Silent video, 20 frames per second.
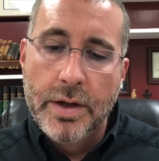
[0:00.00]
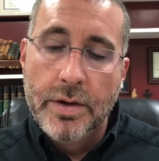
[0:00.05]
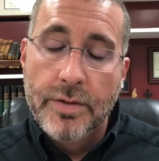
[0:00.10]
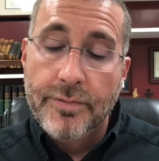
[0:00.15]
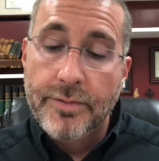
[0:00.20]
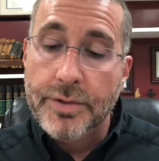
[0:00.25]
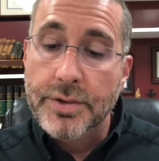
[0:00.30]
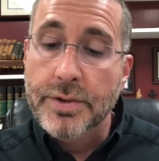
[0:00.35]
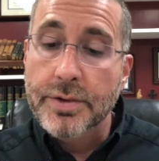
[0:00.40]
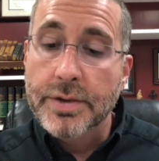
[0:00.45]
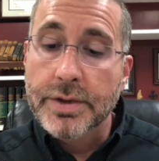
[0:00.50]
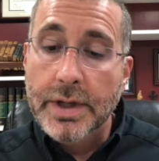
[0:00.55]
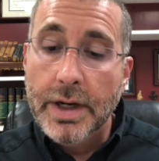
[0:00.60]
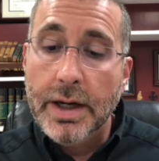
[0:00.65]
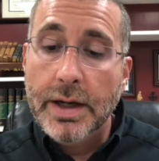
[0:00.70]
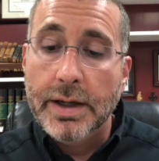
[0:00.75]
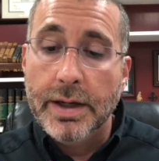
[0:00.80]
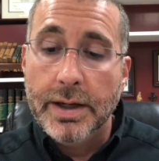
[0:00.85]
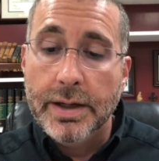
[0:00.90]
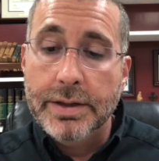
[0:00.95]
for your
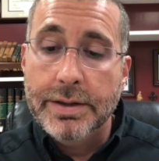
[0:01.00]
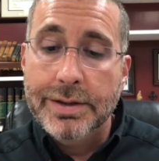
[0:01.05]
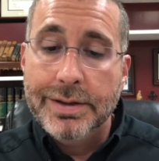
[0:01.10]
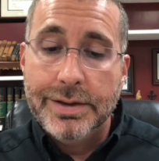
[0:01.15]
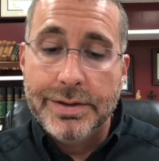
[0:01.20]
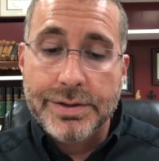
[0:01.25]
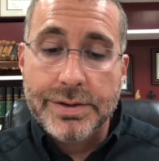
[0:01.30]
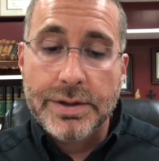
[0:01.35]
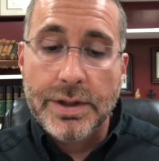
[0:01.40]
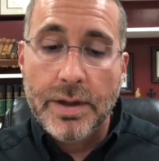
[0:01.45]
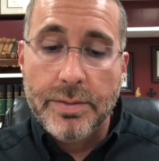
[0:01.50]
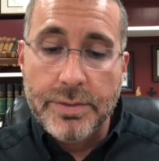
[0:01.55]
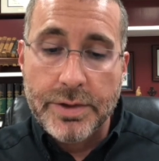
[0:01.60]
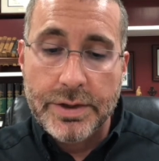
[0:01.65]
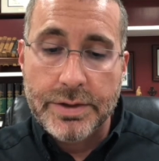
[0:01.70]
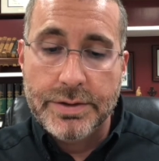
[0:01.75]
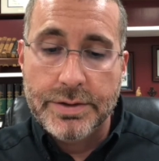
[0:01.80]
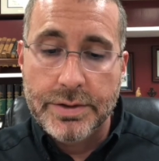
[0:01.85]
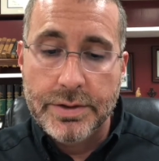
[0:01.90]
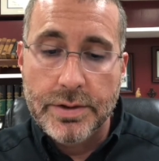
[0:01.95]
God is
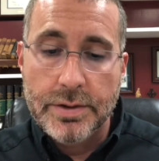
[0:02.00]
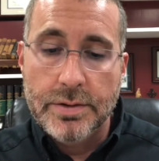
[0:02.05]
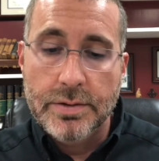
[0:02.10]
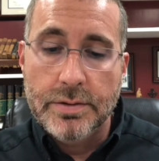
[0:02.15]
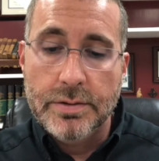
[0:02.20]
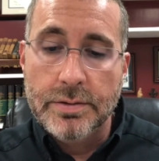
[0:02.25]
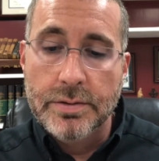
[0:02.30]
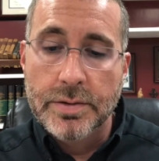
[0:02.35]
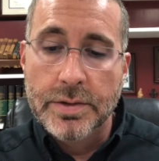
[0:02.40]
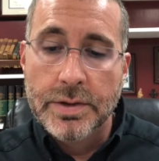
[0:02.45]
coming to you,